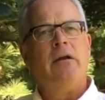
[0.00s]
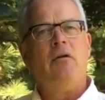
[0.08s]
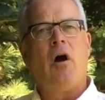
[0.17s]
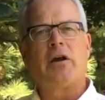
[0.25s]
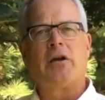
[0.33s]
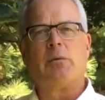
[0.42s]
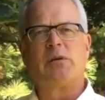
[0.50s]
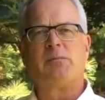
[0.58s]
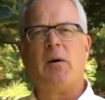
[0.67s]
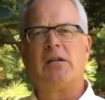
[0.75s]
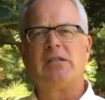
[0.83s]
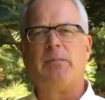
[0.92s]
knock your
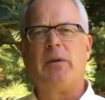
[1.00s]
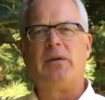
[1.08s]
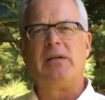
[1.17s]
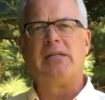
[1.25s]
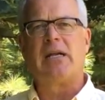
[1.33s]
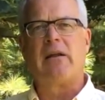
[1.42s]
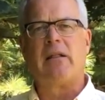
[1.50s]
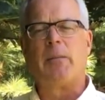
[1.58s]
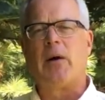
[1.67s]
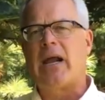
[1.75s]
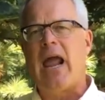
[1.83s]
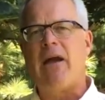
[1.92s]
responsibilities out of the
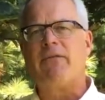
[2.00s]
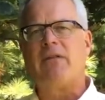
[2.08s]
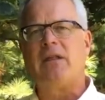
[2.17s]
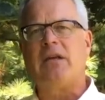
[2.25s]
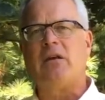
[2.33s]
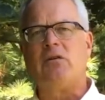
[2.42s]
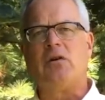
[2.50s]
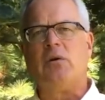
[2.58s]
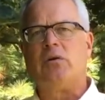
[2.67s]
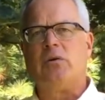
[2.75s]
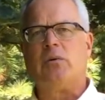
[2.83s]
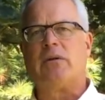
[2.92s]
park. Everything you
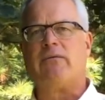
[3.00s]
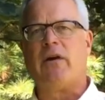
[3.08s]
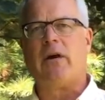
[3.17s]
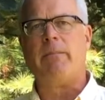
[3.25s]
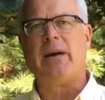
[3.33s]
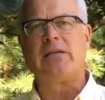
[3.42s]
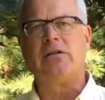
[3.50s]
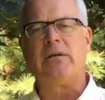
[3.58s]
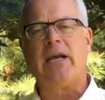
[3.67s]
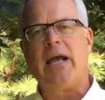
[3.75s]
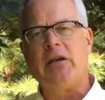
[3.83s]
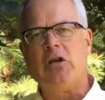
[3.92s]
do, do it the very best you
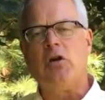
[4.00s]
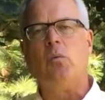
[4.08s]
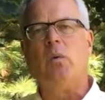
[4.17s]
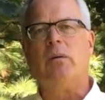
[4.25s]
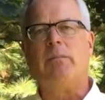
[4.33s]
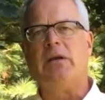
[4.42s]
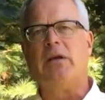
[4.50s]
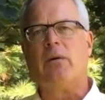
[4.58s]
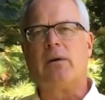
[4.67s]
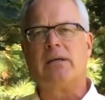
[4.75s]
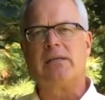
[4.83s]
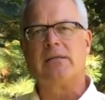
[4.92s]
can. You will be
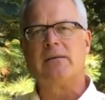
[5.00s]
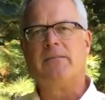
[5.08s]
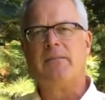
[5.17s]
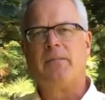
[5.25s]
noticed.